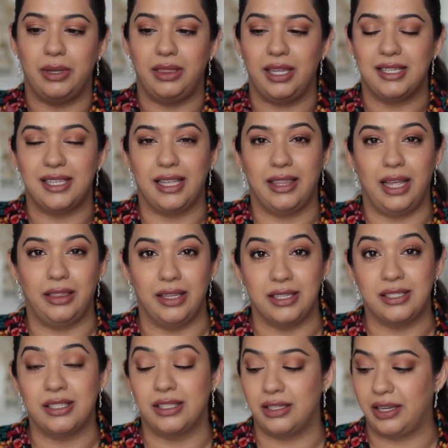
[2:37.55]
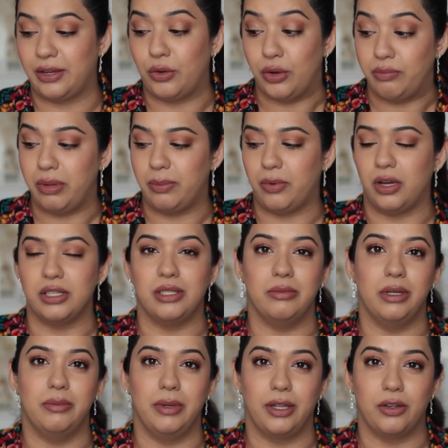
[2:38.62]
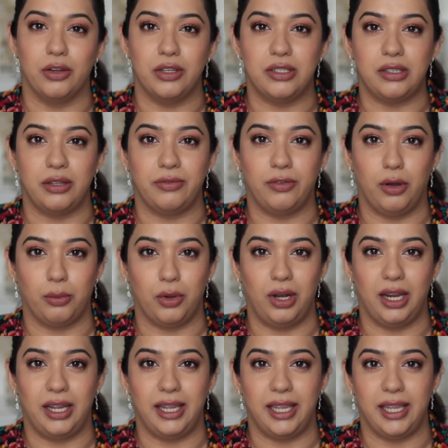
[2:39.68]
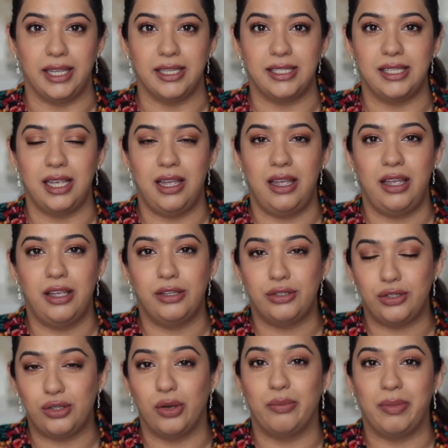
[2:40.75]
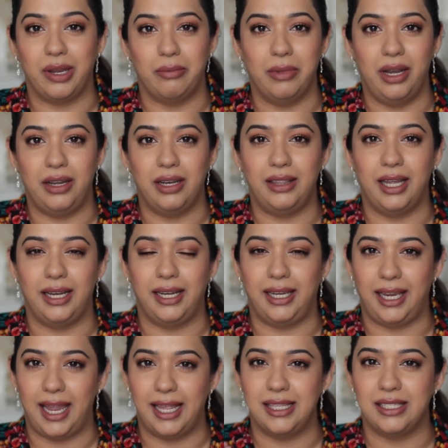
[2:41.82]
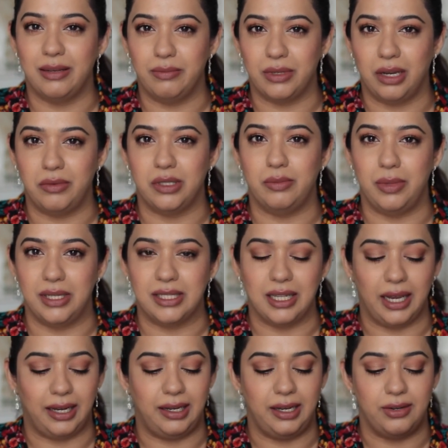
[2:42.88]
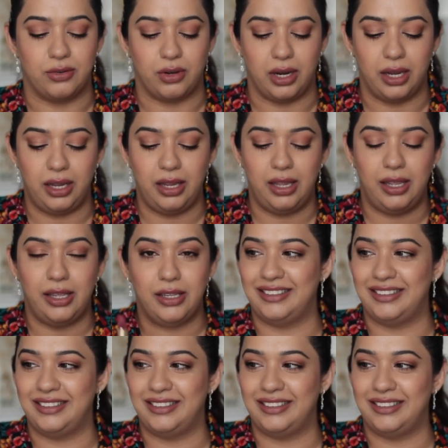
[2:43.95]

But they said that this could be possible because the formula is so pigmented that it can sometimes be slightly dry.